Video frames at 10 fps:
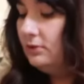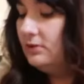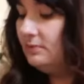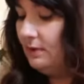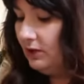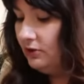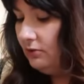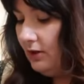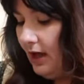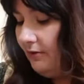Just make
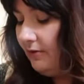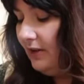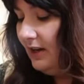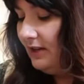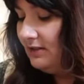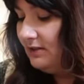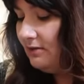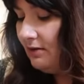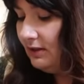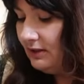sure that everything is
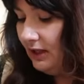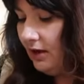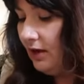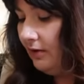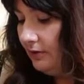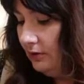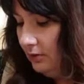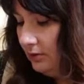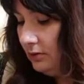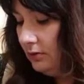nicely
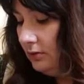covered.